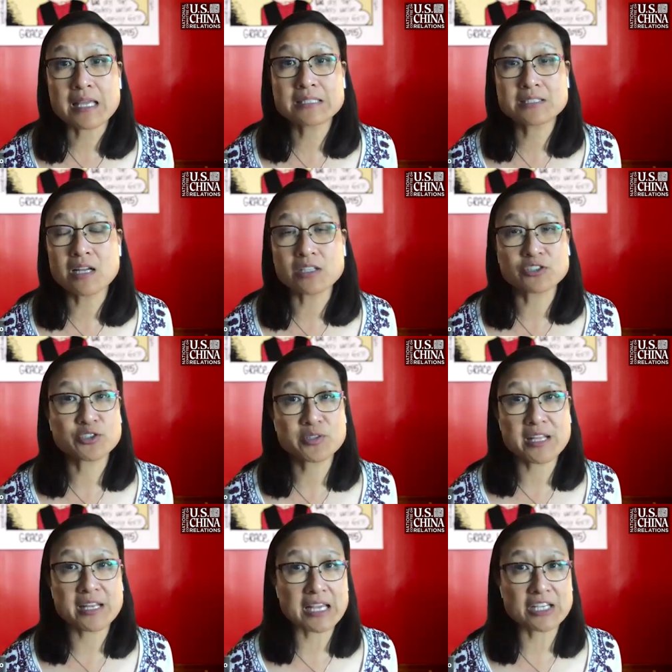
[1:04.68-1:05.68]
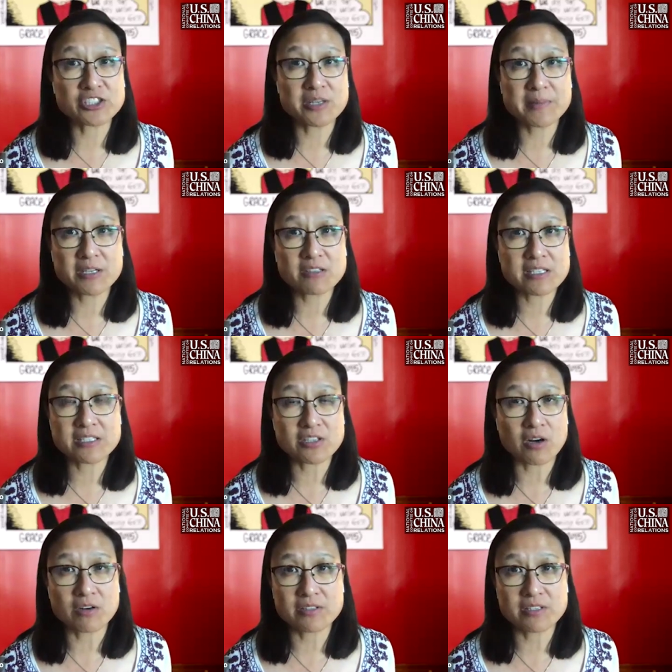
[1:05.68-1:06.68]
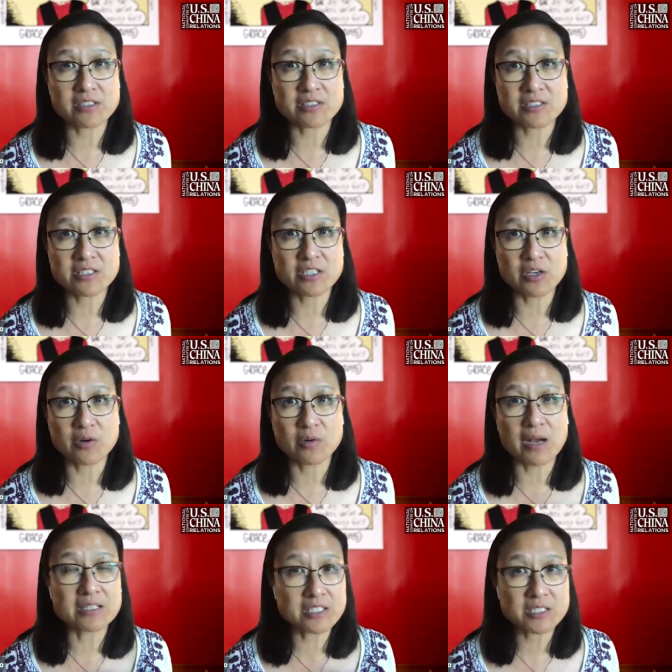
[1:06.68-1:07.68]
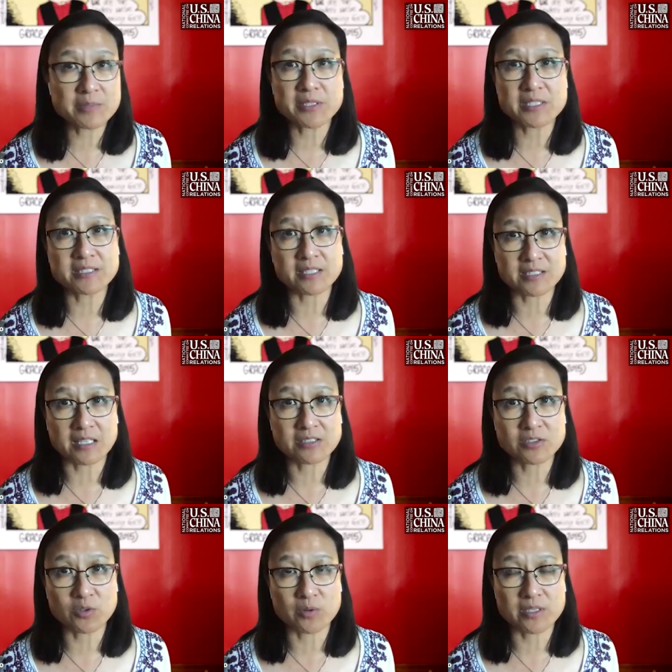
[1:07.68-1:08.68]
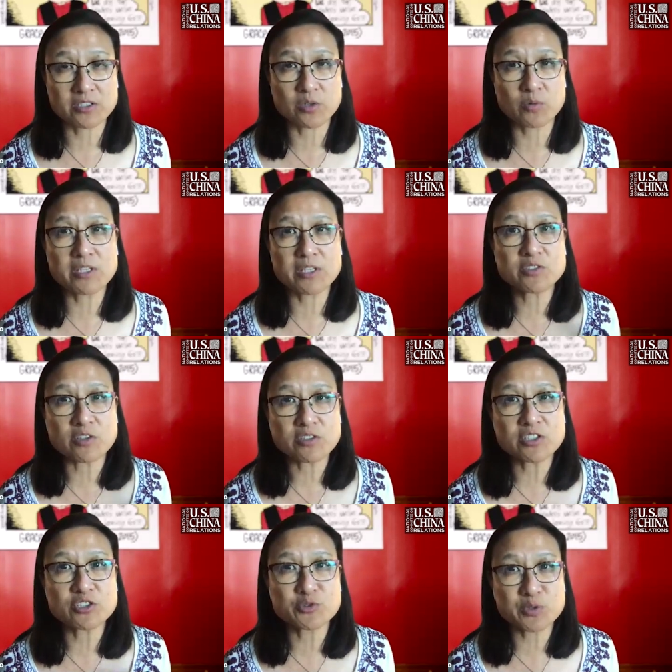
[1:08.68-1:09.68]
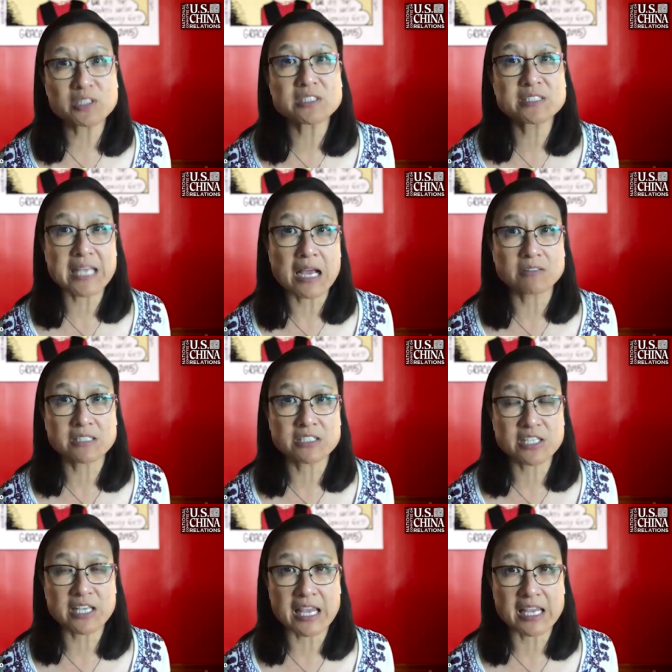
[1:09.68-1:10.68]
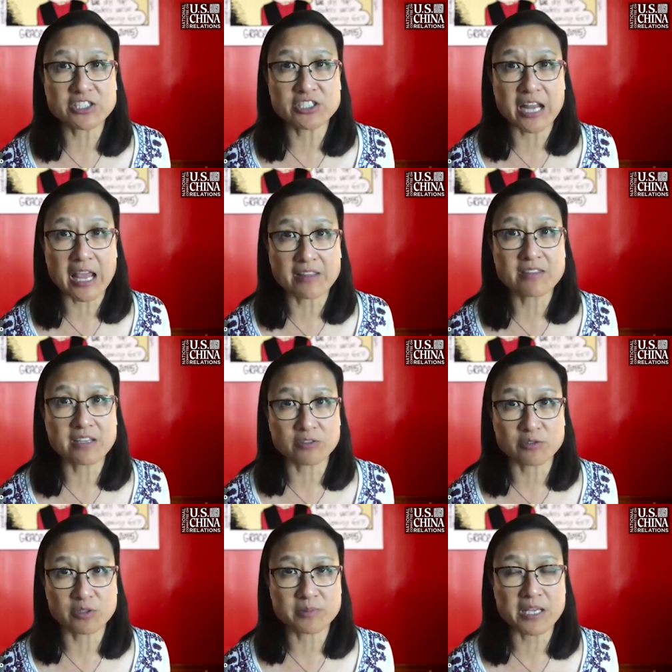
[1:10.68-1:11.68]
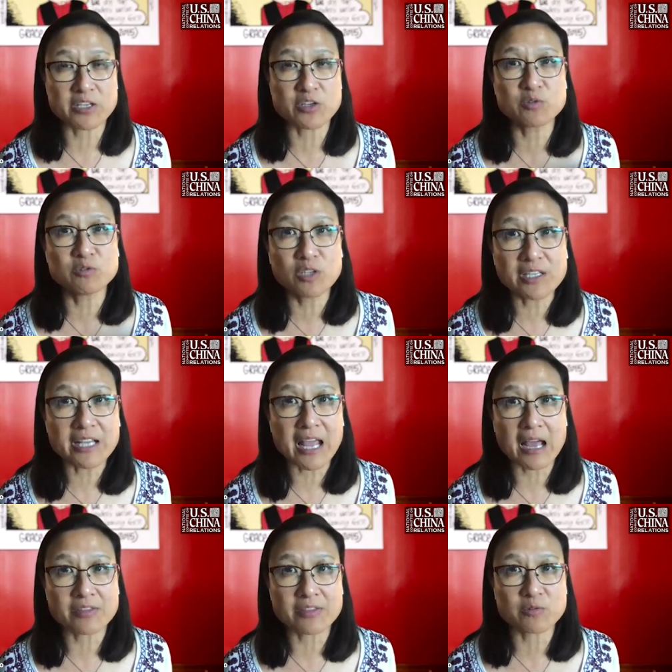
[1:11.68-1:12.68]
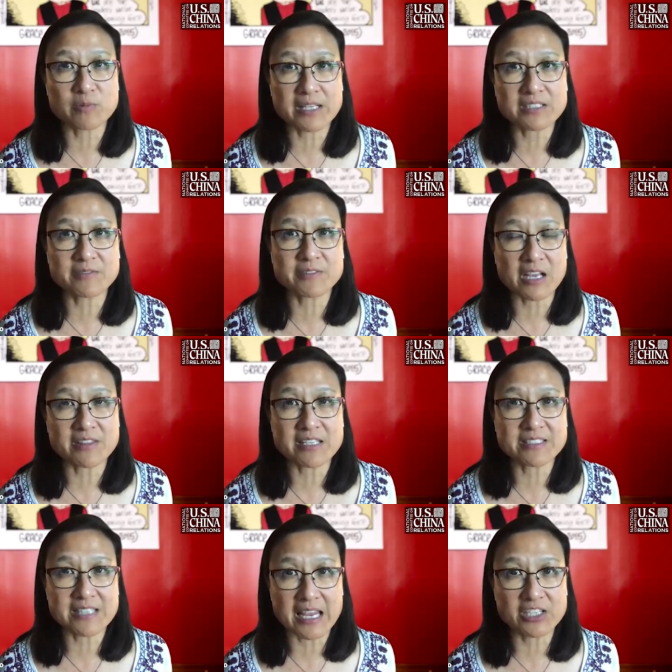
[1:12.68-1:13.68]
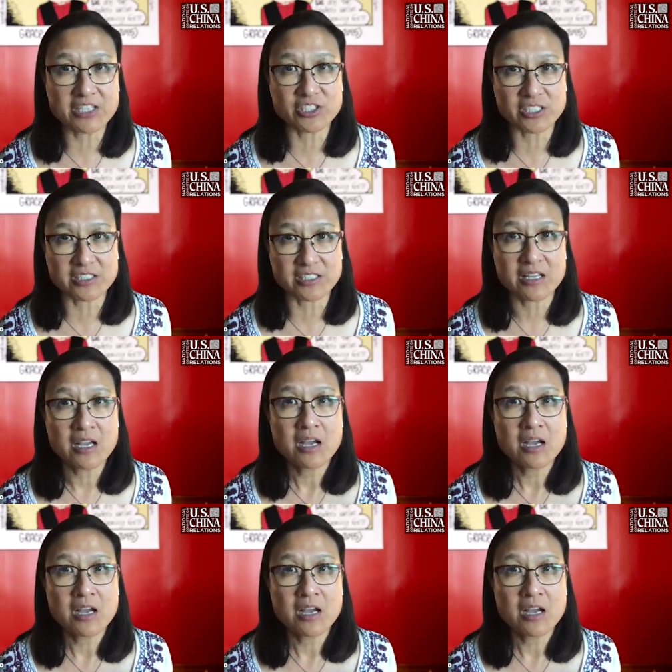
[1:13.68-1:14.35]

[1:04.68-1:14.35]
it's not true that Asian Americans are this, you know, undisputed success story. So when you start to drill down into Asian ethnic groups and you look at the rates of Southeast Asian